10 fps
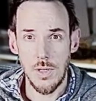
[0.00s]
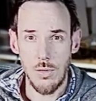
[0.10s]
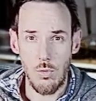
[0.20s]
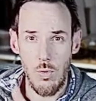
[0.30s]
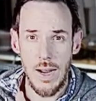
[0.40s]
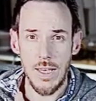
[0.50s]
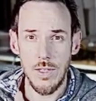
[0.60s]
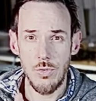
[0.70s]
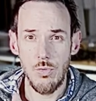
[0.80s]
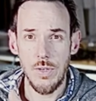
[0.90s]

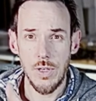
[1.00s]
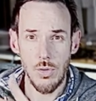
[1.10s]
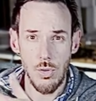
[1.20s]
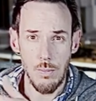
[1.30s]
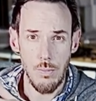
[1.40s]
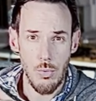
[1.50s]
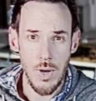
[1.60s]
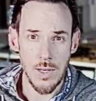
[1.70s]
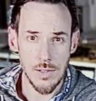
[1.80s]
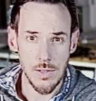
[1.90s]
why do we
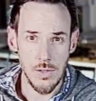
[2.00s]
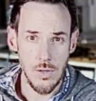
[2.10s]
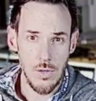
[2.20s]
compress?